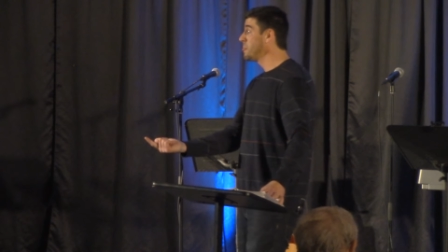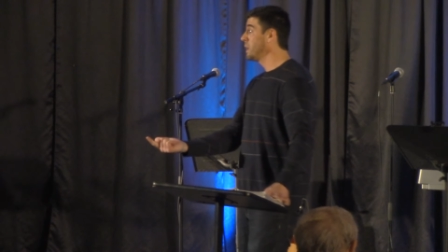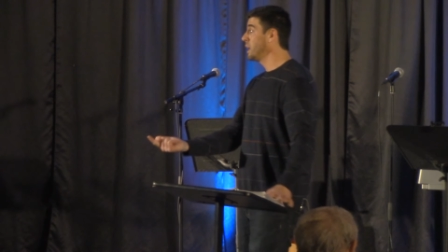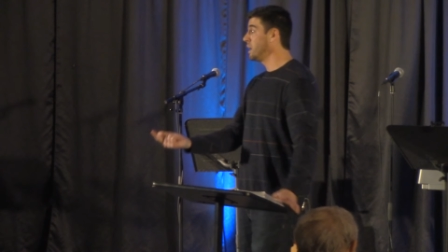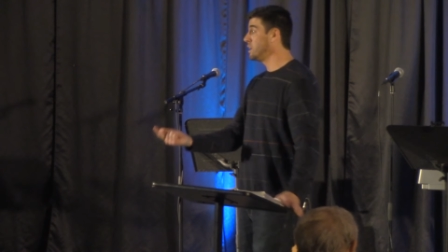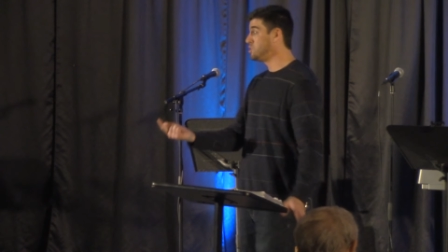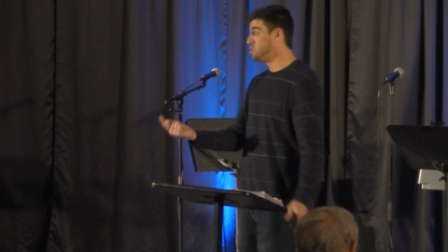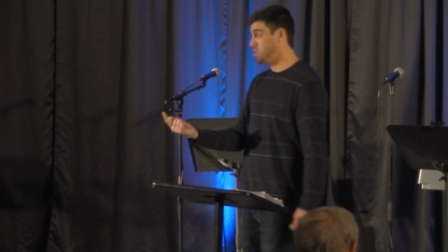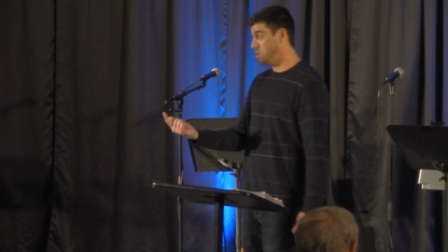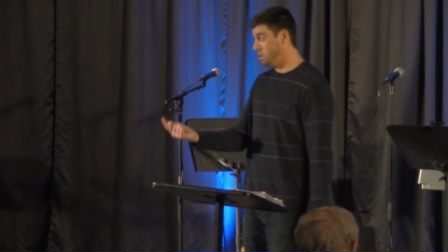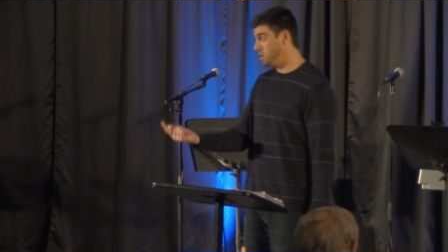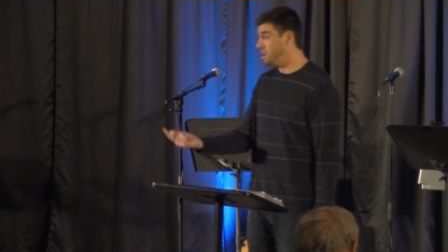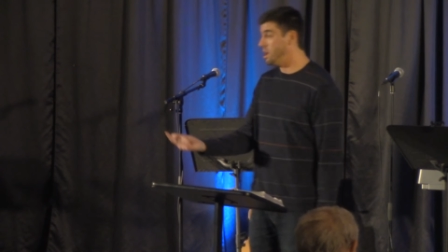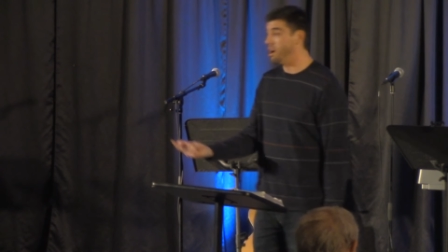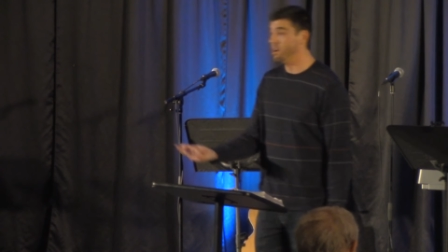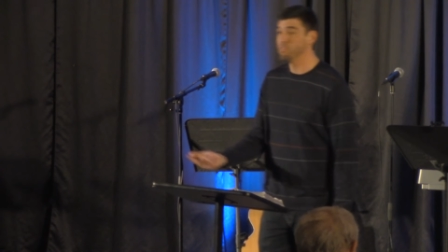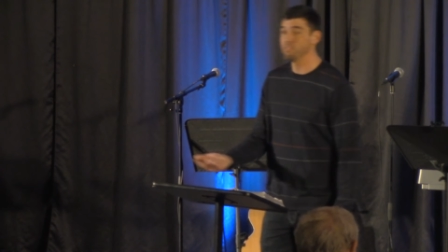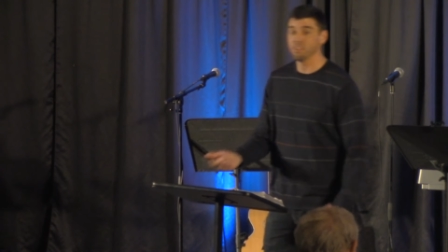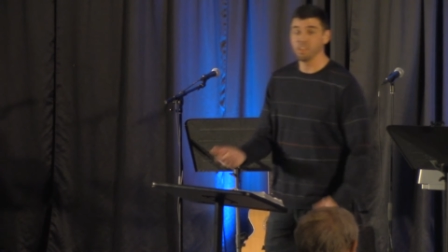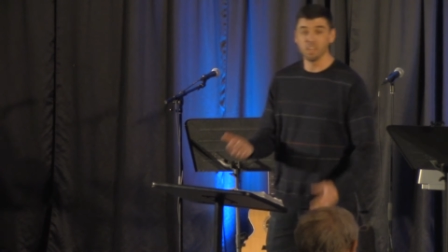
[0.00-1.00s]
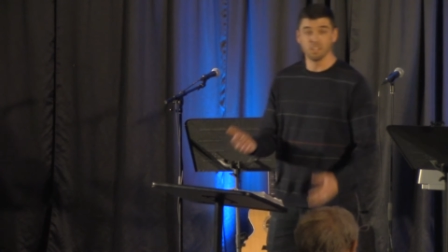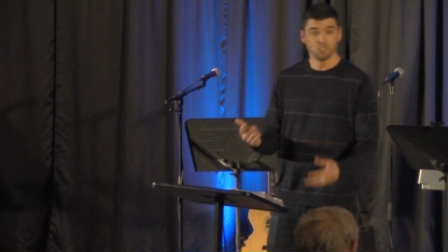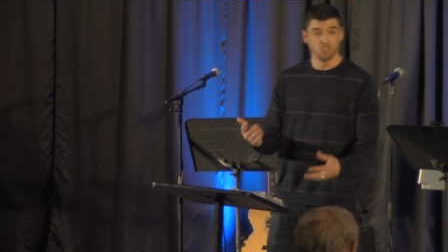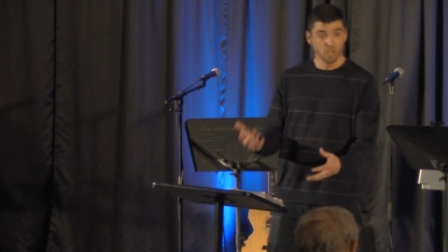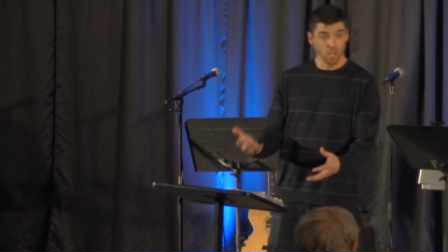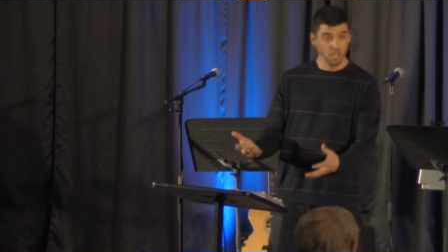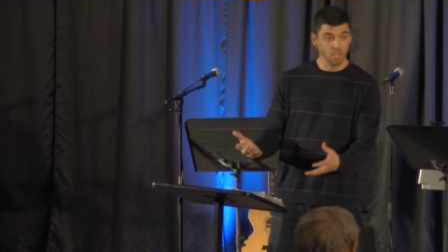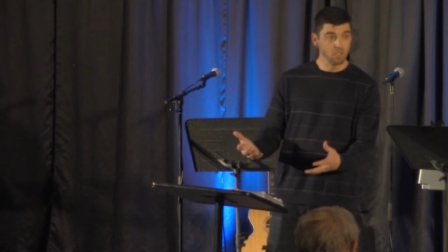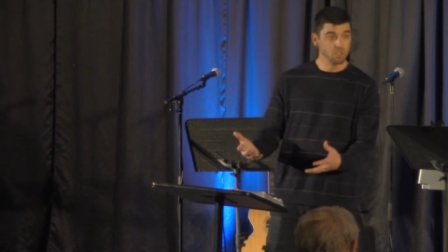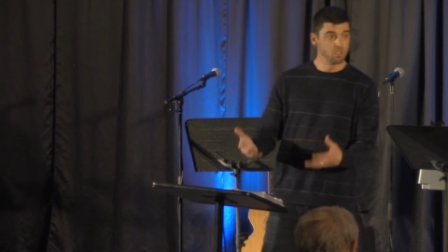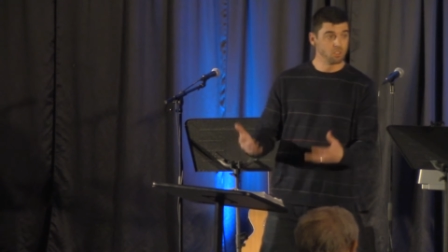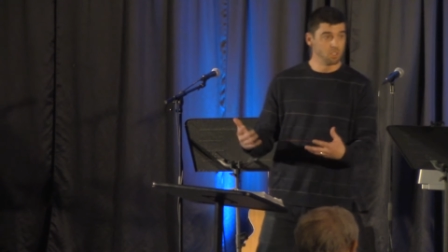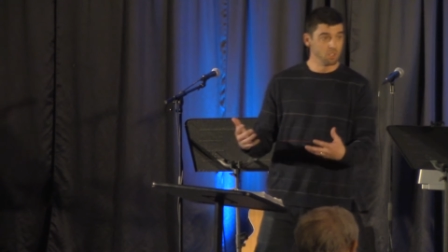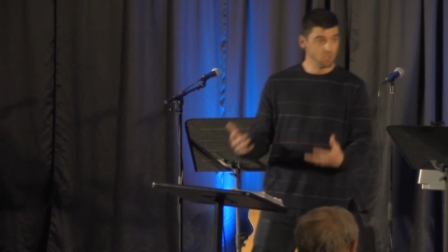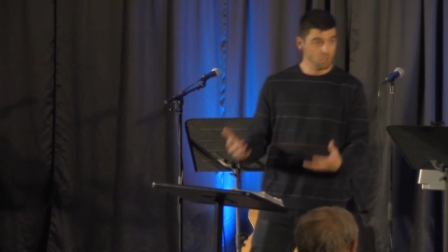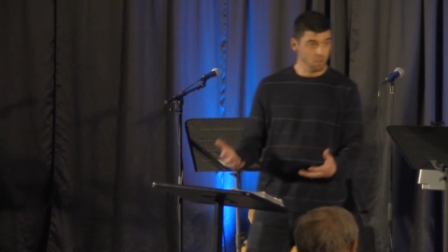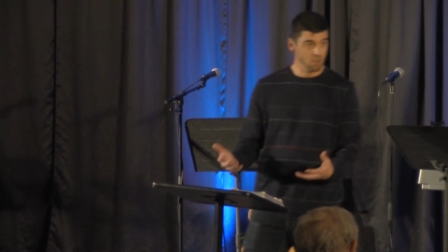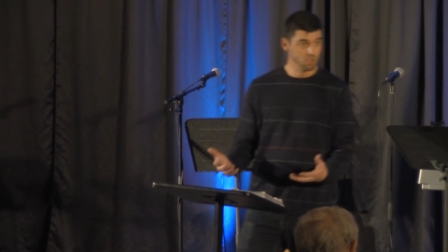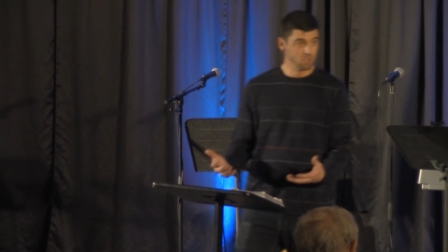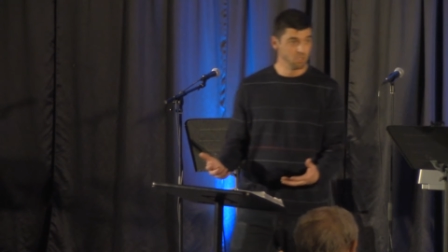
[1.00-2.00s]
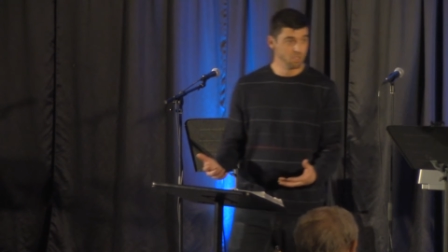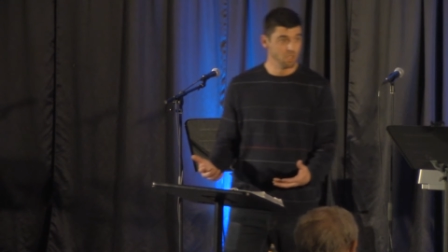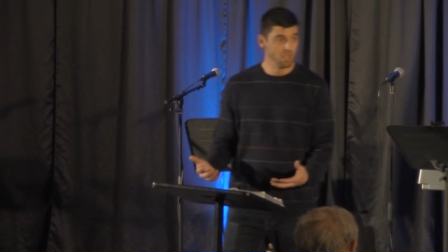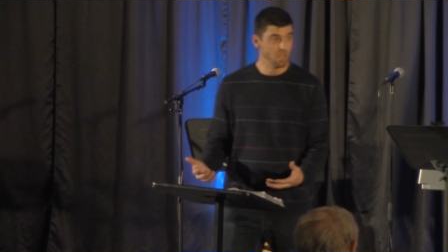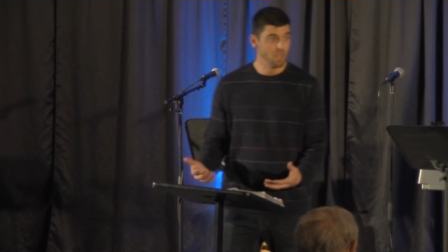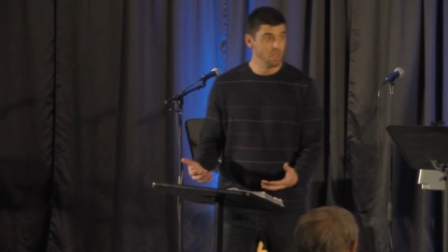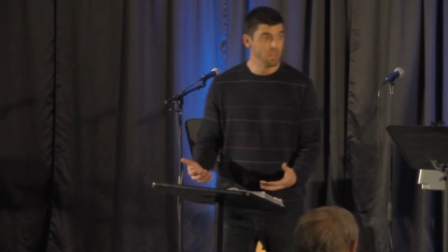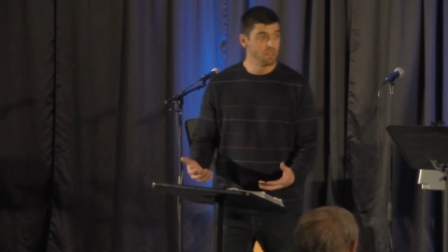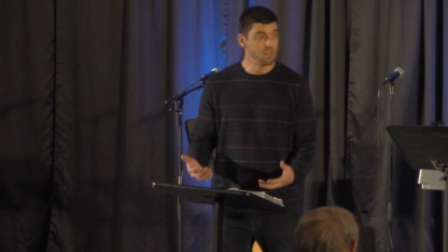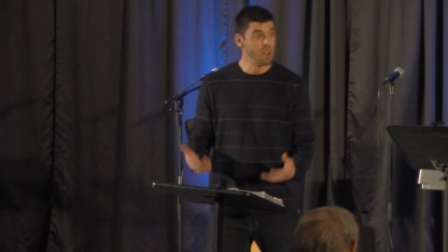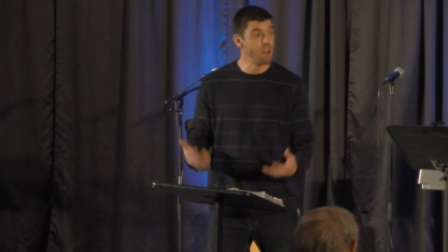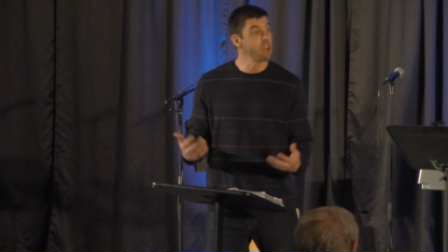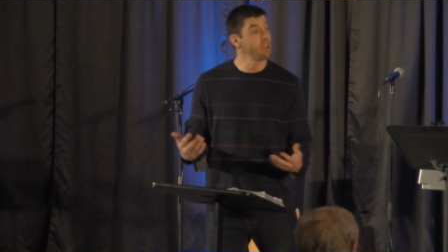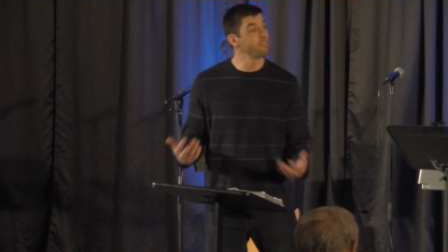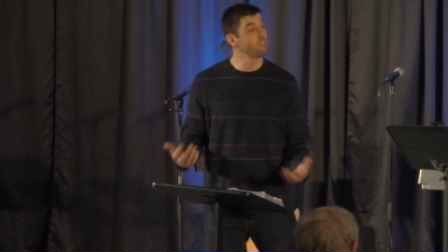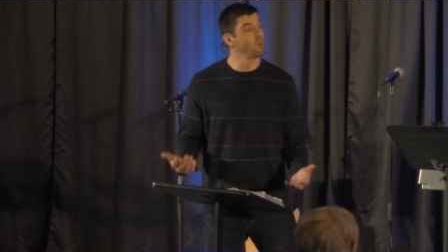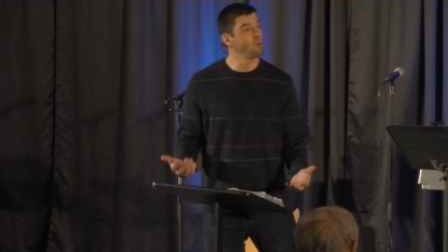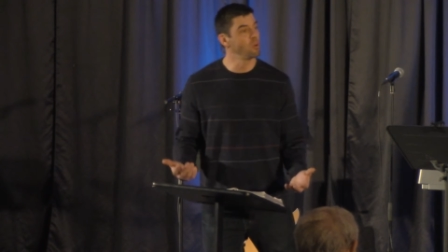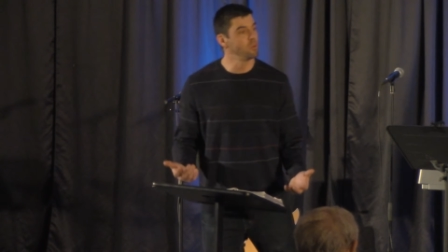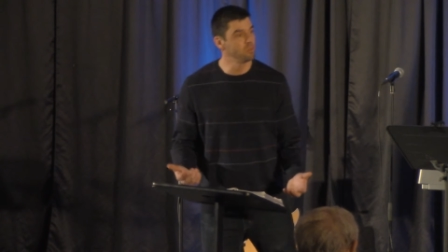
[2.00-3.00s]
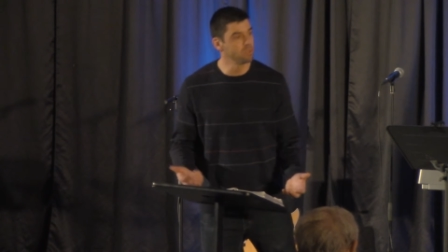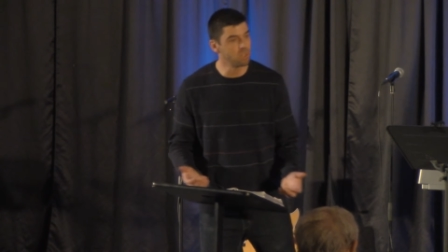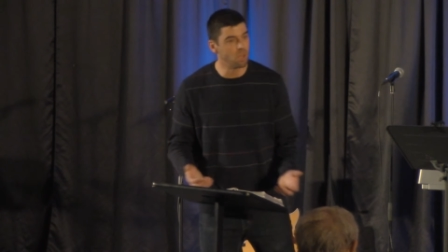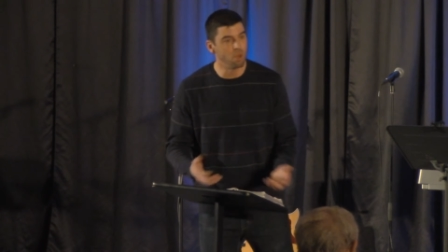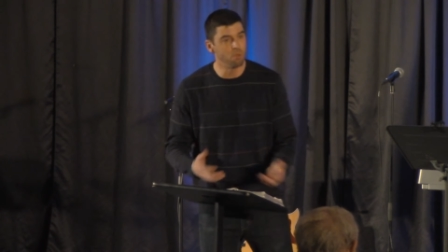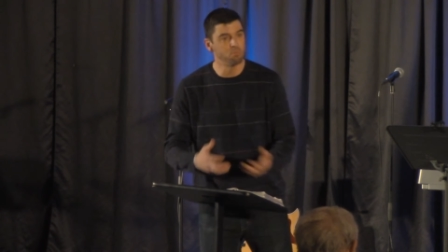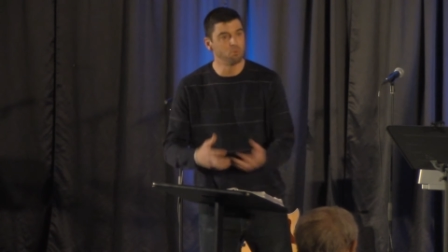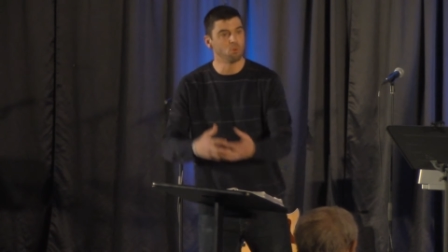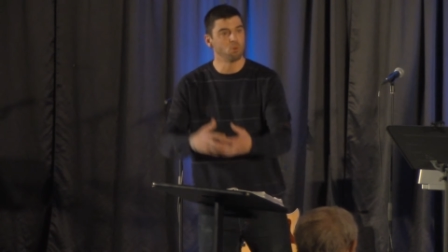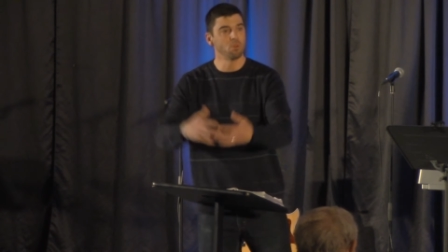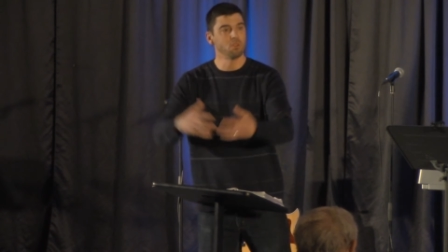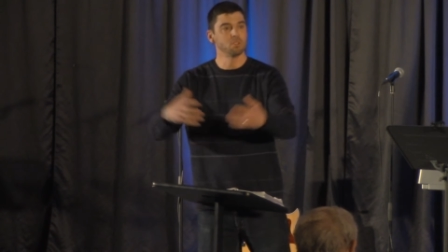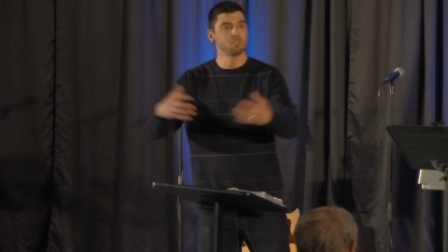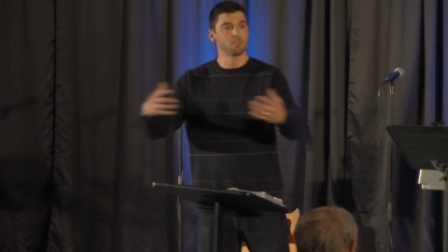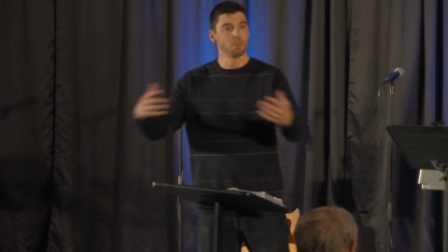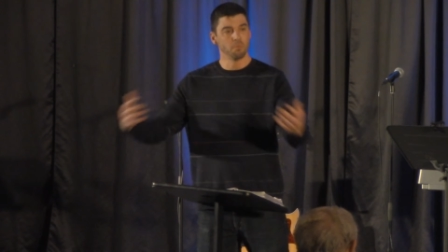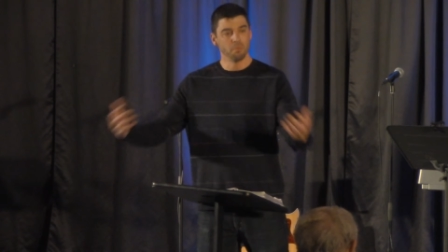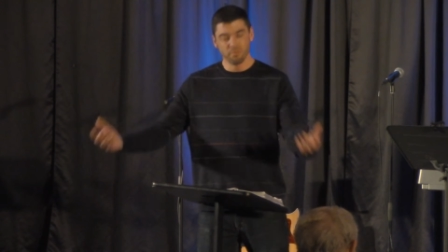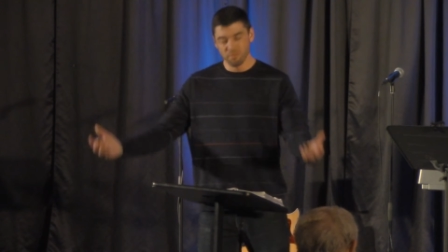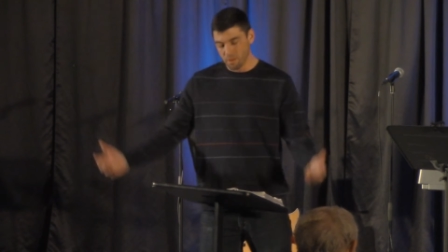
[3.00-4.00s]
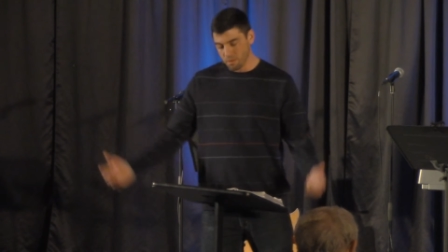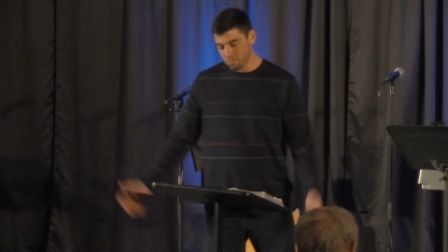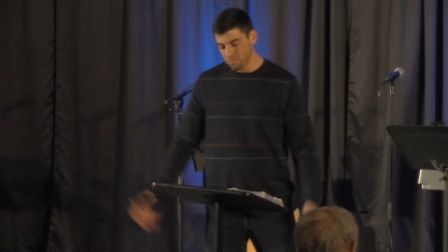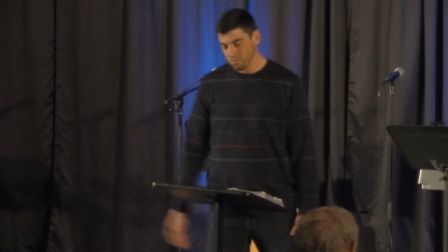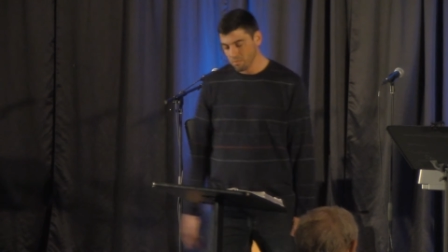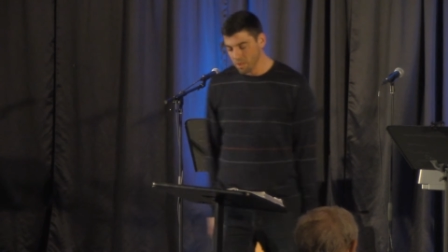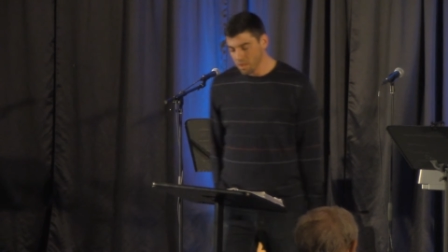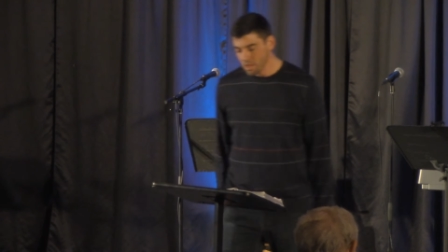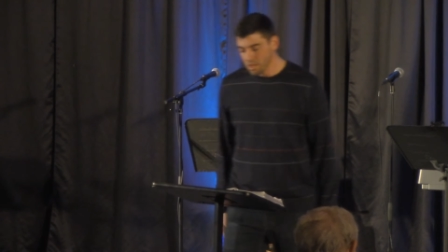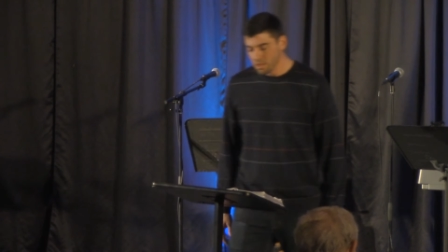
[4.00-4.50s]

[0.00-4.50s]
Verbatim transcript: And sure enough, it changed the church. Not everyone was on board. Some of them